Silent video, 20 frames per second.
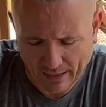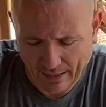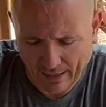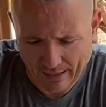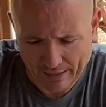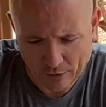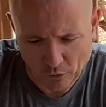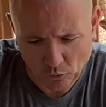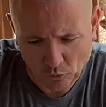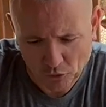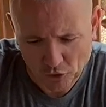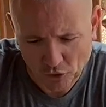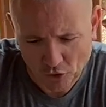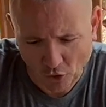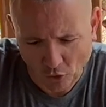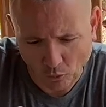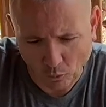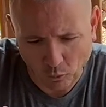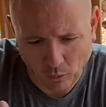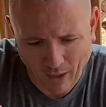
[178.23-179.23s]
don't
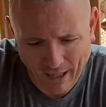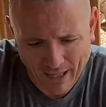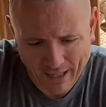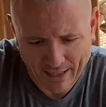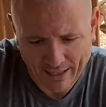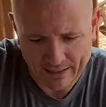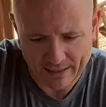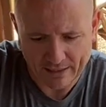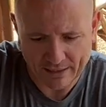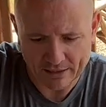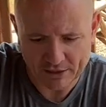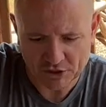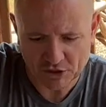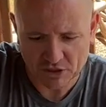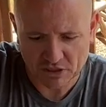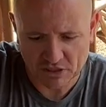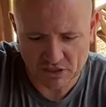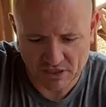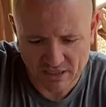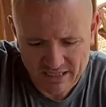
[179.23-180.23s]
know why.
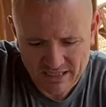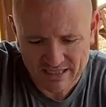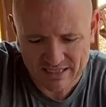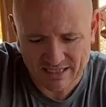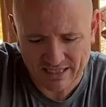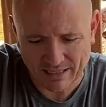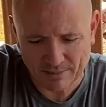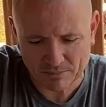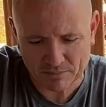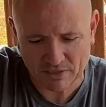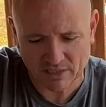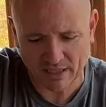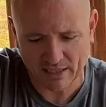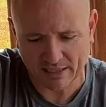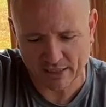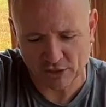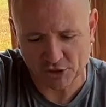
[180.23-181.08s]
This seems like it